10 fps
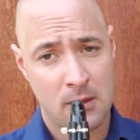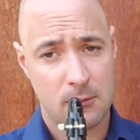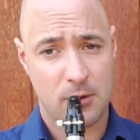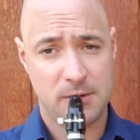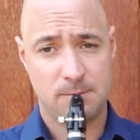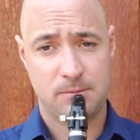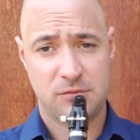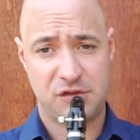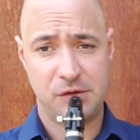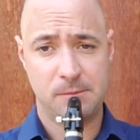1,
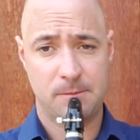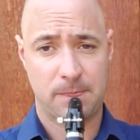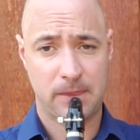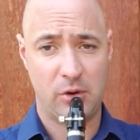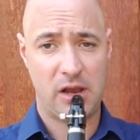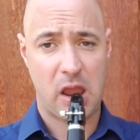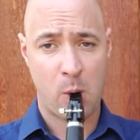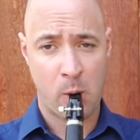2, ready.